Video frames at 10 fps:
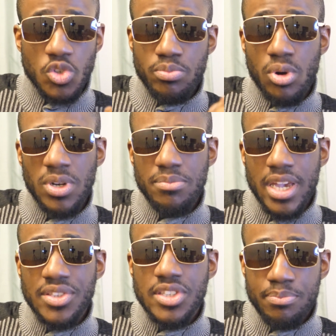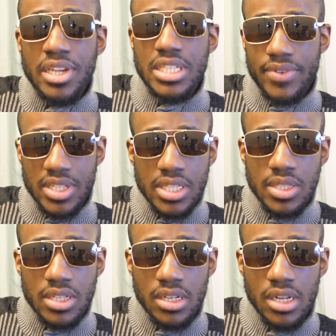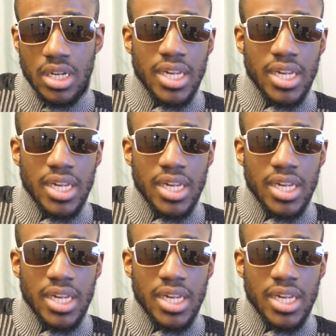was probably Messi's best ever season.